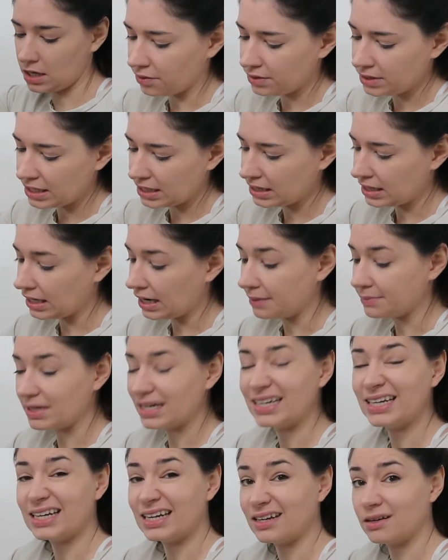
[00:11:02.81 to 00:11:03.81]
I don't think that I'm
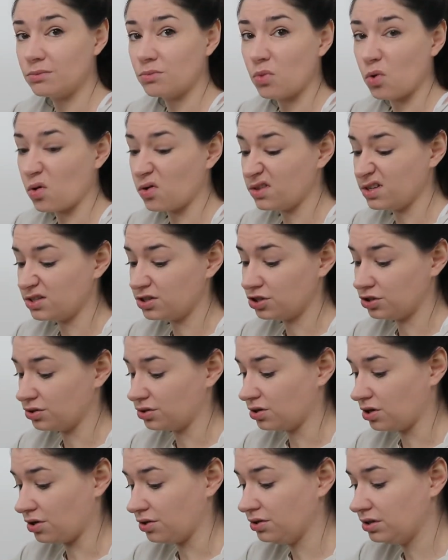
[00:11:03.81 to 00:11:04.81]
going to need more than 2
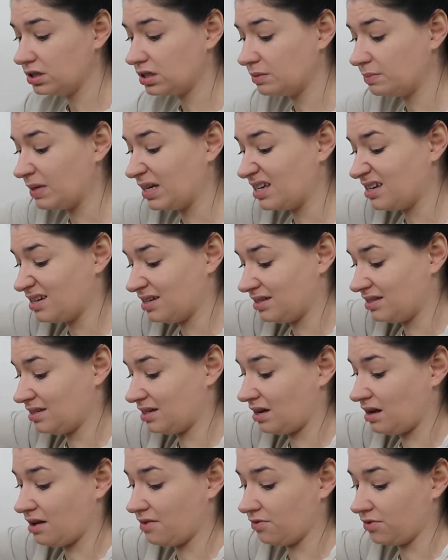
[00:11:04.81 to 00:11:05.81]
coats because
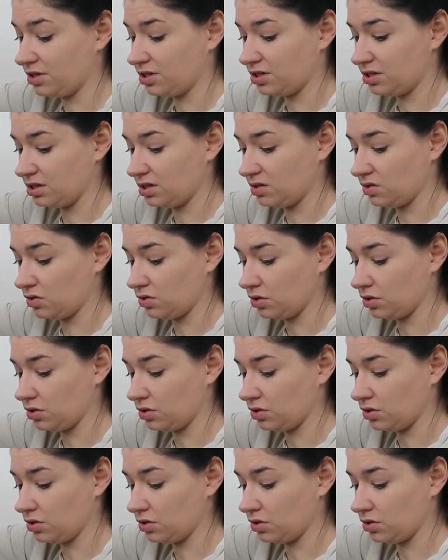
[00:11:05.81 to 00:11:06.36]
the coverage is so